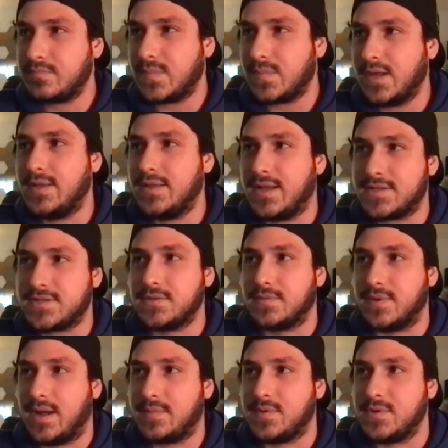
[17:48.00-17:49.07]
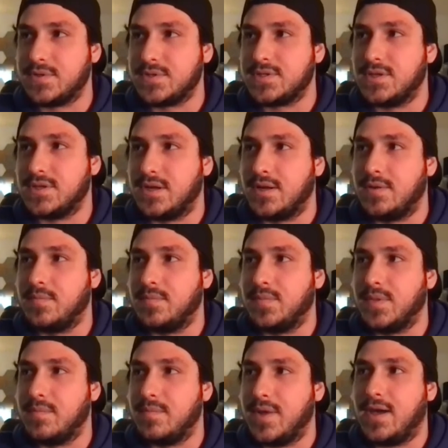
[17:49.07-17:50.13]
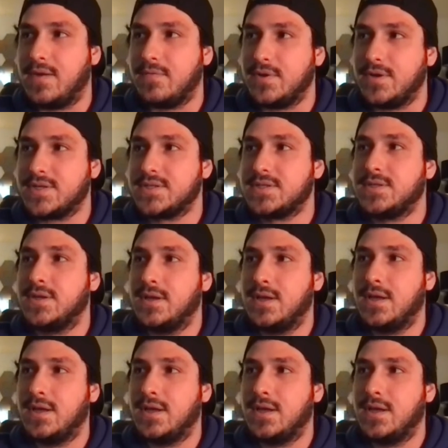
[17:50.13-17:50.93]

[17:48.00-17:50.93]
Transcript: And that's the Raptors. The Mavericks,